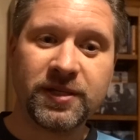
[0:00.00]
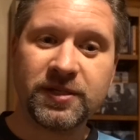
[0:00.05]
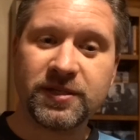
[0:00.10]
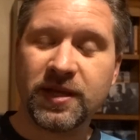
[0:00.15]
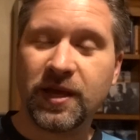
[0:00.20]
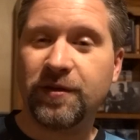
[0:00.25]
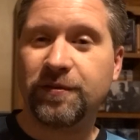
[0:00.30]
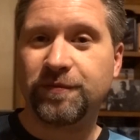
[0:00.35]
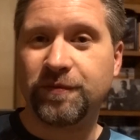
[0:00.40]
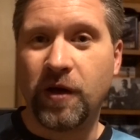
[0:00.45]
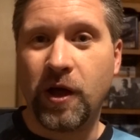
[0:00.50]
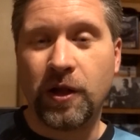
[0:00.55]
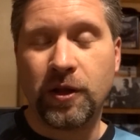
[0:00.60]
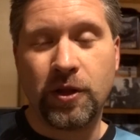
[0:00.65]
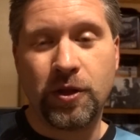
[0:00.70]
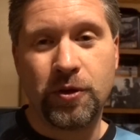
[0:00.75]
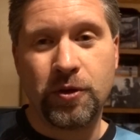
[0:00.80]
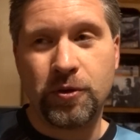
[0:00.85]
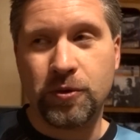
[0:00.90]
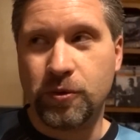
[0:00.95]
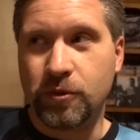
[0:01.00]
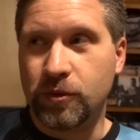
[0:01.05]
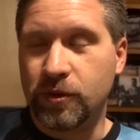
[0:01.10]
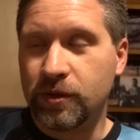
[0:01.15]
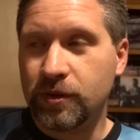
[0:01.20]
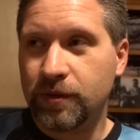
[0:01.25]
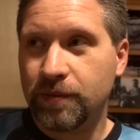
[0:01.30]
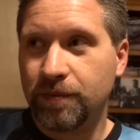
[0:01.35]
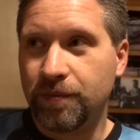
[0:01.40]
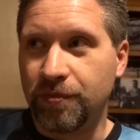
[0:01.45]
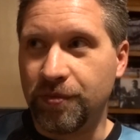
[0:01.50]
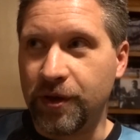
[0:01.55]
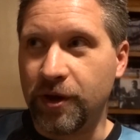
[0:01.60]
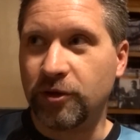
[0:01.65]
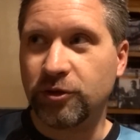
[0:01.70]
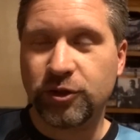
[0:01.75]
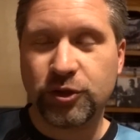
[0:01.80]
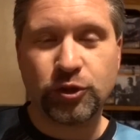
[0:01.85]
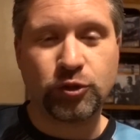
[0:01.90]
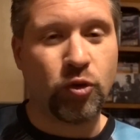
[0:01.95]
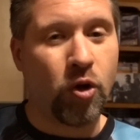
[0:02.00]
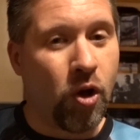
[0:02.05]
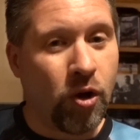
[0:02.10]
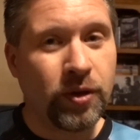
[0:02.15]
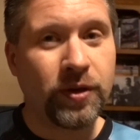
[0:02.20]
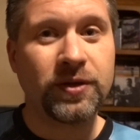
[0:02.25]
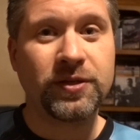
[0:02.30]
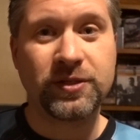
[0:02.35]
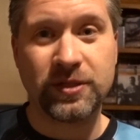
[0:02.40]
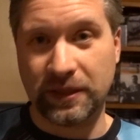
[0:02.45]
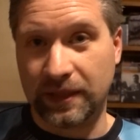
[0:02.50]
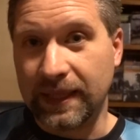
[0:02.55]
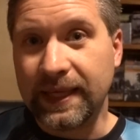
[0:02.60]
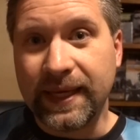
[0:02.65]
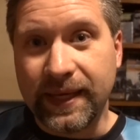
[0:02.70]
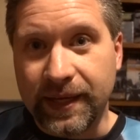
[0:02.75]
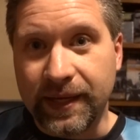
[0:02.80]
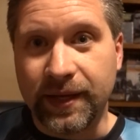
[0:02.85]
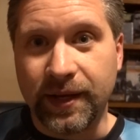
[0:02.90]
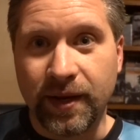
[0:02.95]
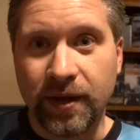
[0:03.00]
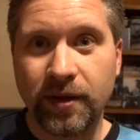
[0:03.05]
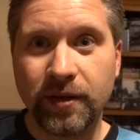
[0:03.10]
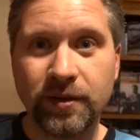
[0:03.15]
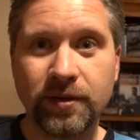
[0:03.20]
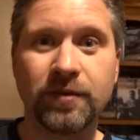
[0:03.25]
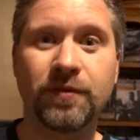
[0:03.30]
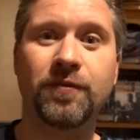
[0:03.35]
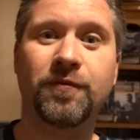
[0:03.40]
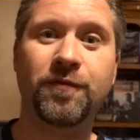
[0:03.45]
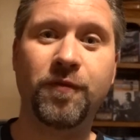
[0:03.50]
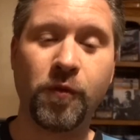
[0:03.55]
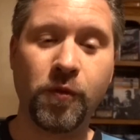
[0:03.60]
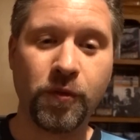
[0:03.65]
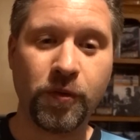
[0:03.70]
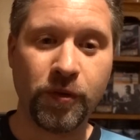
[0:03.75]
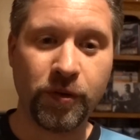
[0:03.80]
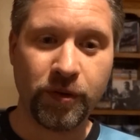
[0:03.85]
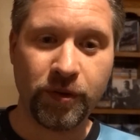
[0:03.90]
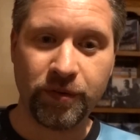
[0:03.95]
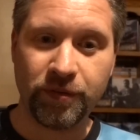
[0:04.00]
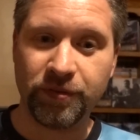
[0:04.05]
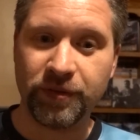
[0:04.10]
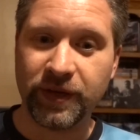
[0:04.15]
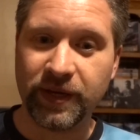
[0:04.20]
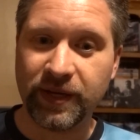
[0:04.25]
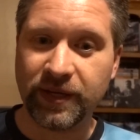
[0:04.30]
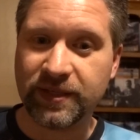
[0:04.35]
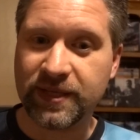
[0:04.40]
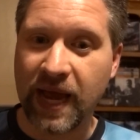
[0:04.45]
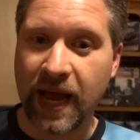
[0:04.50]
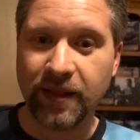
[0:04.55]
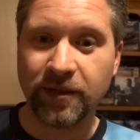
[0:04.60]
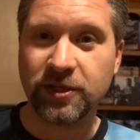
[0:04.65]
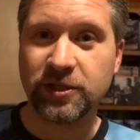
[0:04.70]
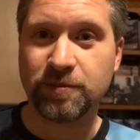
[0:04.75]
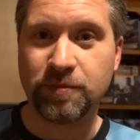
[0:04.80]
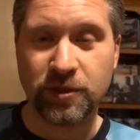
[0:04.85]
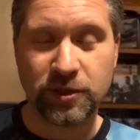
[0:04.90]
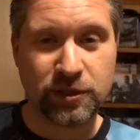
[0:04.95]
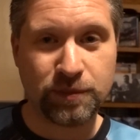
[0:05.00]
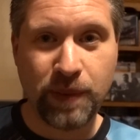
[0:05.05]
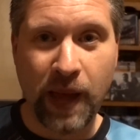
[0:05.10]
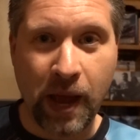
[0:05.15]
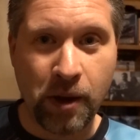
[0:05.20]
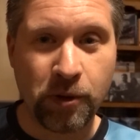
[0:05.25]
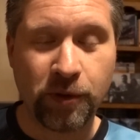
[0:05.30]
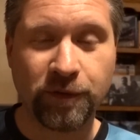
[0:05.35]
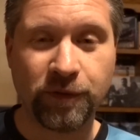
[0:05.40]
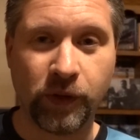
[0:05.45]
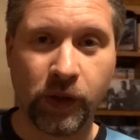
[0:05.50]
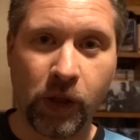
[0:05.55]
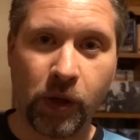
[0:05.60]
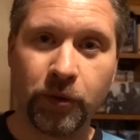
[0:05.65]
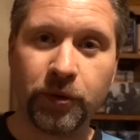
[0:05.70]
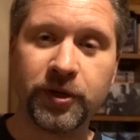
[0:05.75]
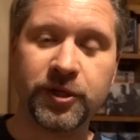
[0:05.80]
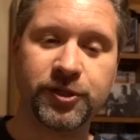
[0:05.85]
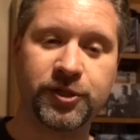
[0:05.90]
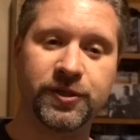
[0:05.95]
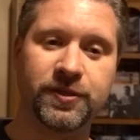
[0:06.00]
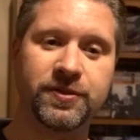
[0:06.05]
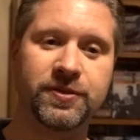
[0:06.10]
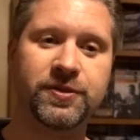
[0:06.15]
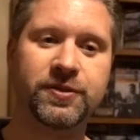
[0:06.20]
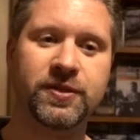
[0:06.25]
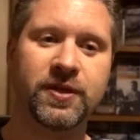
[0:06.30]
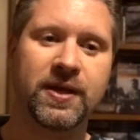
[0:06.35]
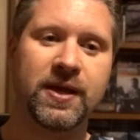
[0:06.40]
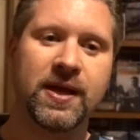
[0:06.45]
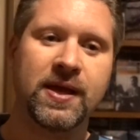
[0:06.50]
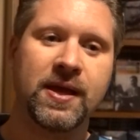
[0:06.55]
as they follow their strongest lead for the talisman's powerful origins,